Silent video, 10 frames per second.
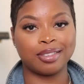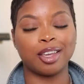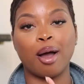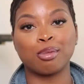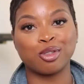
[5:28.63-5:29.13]

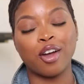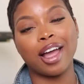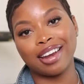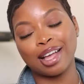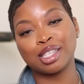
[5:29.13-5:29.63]
Y'all, I'm
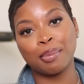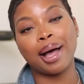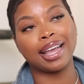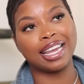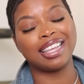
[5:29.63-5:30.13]
trying not to
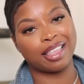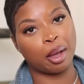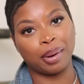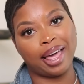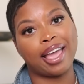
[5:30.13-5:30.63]
buy
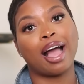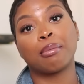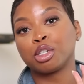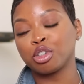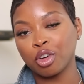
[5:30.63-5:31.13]
anything black.
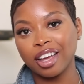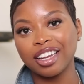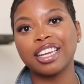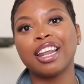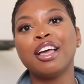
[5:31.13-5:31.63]
I'm
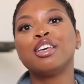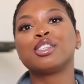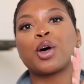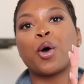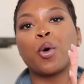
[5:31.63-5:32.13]
struggling,
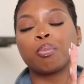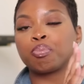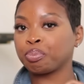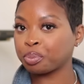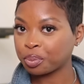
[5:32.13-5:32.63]
so
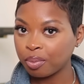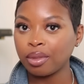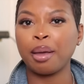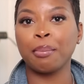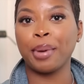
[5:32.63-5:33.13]

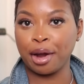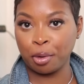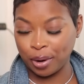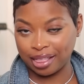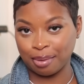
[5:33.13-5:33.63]

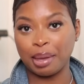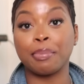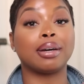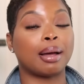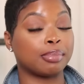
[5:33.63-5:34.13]
bear with me
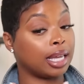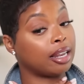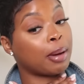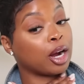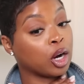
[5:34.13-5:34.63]
but i'm
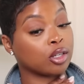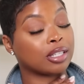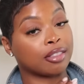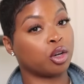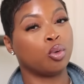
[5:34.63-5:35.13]
telling my girls
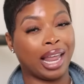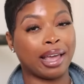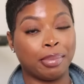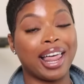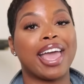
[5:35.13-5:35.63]
out there who
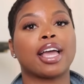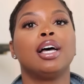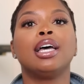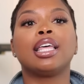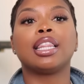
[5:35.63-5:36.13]
like black
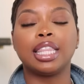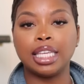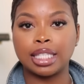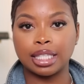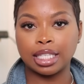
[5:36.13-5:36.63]

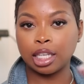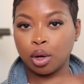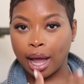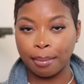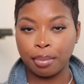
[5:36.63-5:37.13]
these this
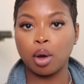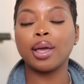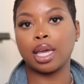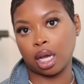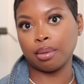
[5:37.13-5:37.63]
little combo
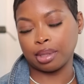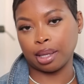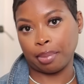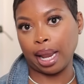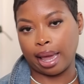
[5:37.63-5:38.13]
it comes
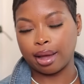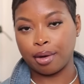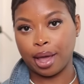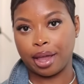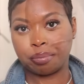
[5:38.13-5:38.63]
in black
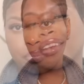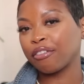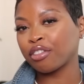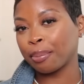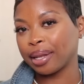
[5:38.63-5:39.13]
okay i
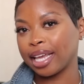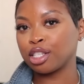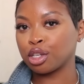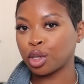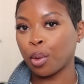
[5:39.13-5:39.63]
love the
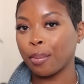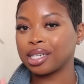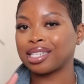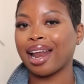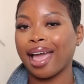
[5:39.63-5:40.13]
blazer so
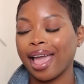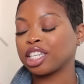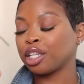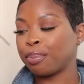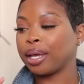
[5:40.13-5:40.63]
much that i
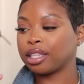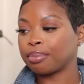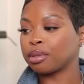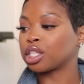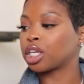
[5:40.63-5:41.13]
actually picked
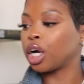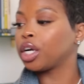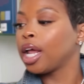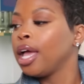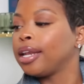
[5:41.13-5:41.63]
up the
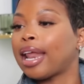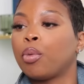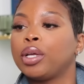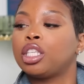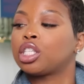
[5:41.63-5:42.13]
skirt now
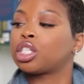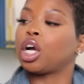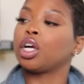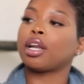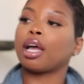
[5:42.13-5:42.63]
with the
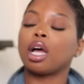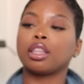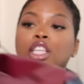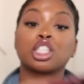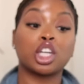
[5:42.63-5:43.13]
skirt
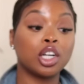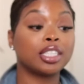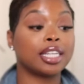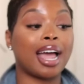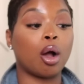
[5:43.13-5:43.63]
the skirt
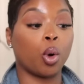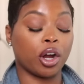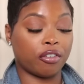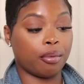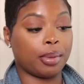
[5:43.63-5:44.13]
did not
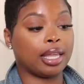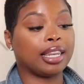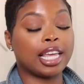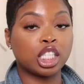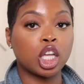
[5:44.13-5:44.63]
work for me
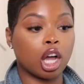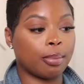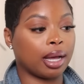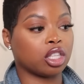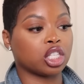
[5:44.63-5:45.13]
let's talk
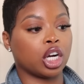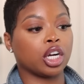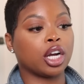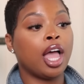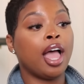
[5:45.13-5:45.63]
about the skirt
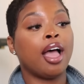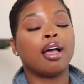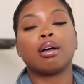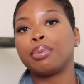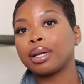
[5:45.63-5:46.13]

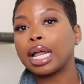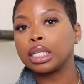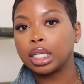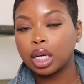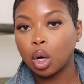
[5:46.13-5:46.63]
but I
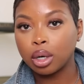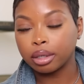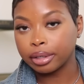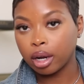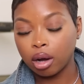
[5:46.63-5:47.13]
did
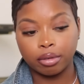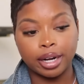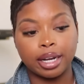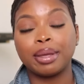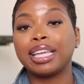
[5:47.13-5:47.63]
order it
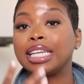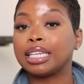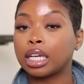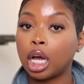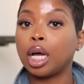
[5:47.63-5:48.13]
already. It
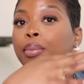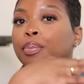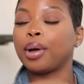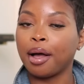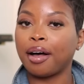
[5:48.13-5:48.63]
didn't
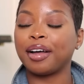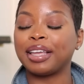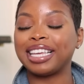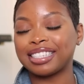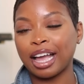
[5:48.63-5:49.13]
come uh,
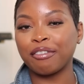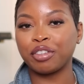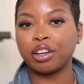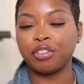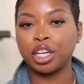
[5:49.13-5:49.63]
in time for
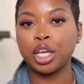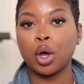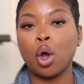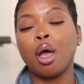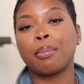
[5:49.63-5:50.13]
the
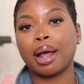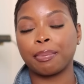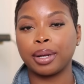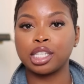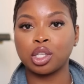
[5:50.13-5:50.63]
video, but I
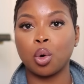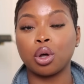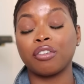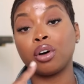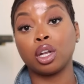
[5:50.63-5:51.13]
placed the
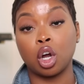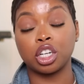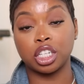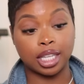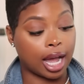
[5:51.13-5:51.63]
order for a
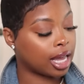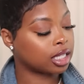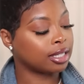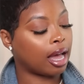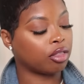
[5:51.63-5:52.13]
larger size.
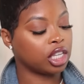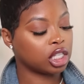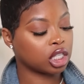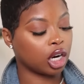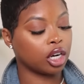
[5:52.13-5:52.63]
Now this
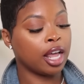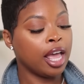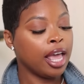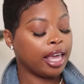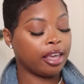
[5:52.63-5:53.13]
skirt,
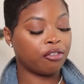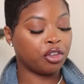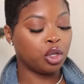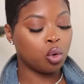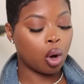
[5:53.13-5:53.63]
if
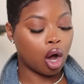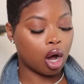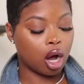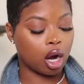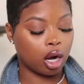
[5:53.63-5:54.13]
you
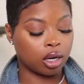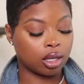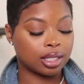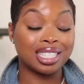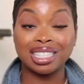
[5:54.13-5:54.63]
are
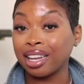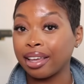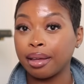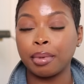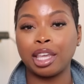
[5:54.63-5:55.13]

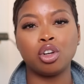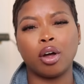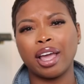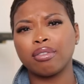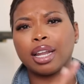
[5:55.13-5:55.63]
slim and you don't
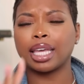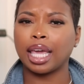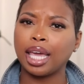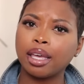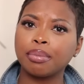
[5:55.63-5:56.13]
have like
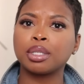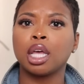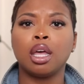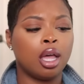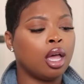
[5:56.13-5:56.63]
hips,
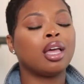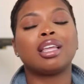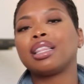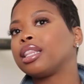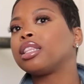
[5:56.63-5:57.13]

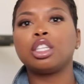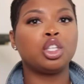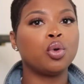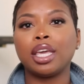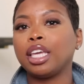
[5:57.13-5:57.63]

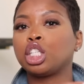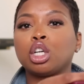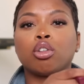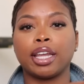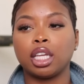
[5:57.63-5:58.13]
you can get
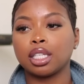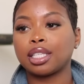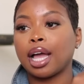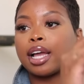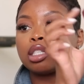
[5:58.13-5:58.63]
your regular
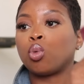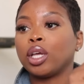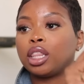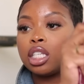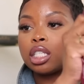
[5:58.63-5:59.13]
size.
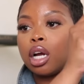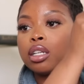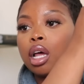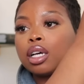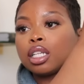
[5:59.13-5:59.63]
With this skirt,
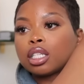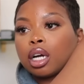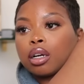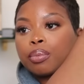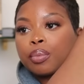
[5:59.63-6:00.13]
y'all look at this
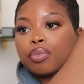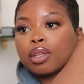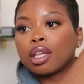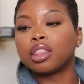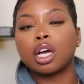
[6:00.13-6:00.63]
skirt
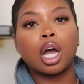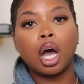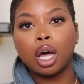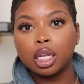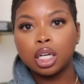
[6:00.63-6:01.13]
the
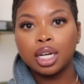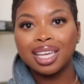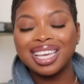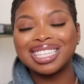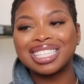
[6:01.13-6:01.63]
color
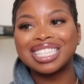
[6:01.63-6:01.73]
is